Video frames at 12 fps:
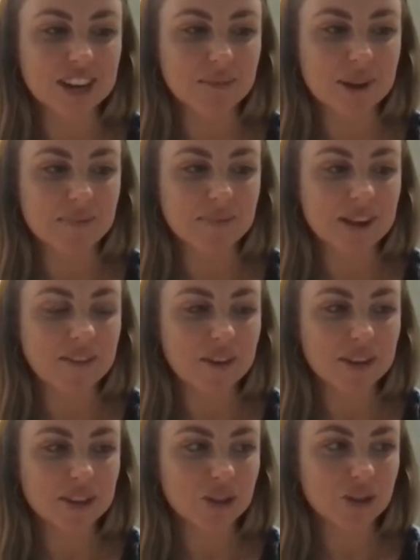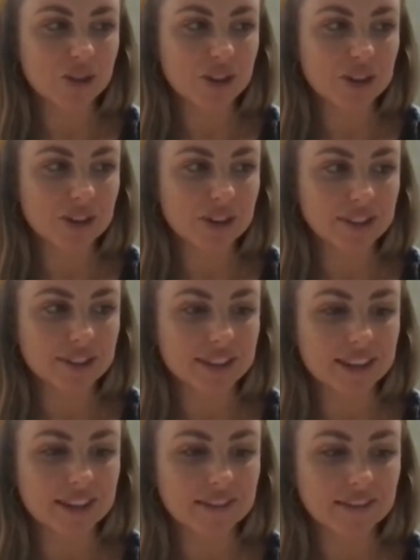But I've always told the girls
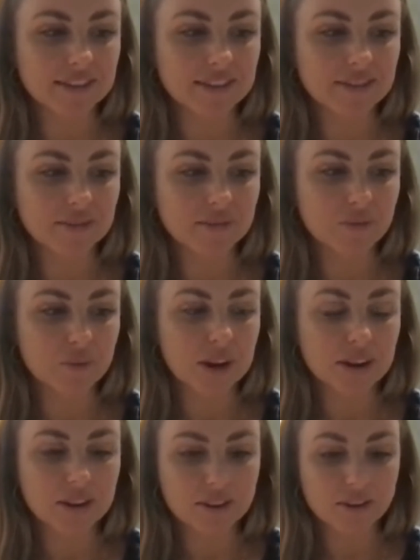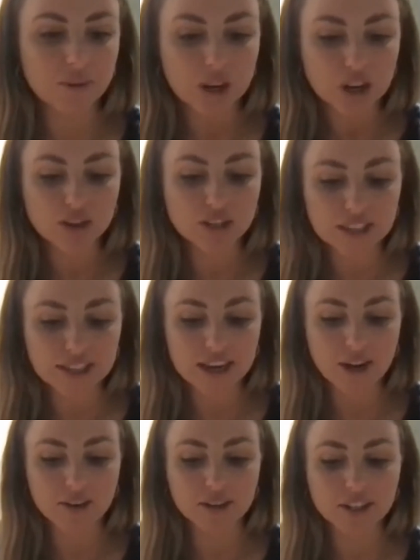that when you dig
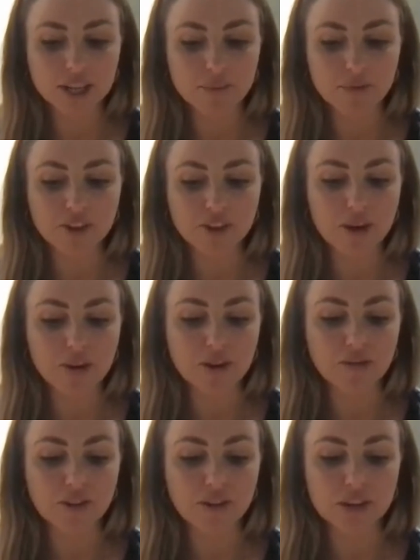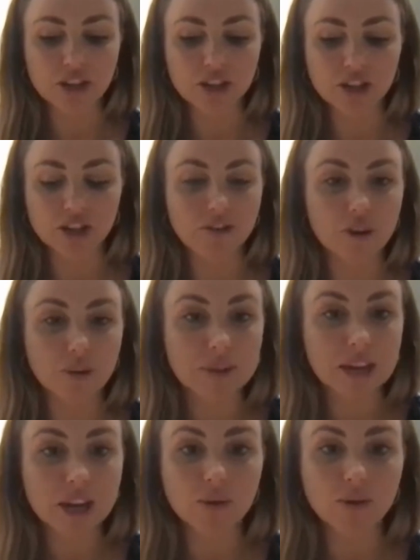down deep and figure out what your foundations are, for
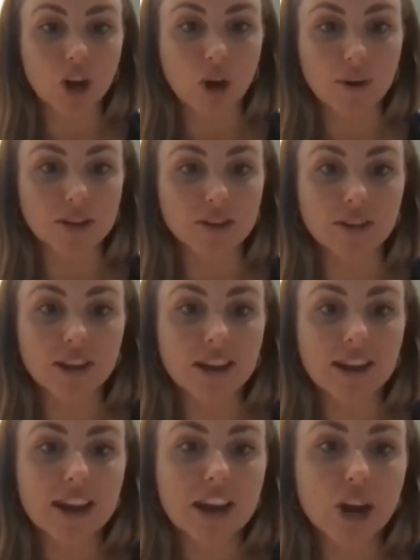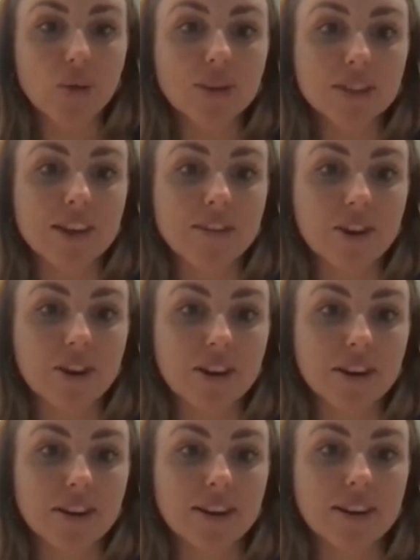me, it was always, hair was never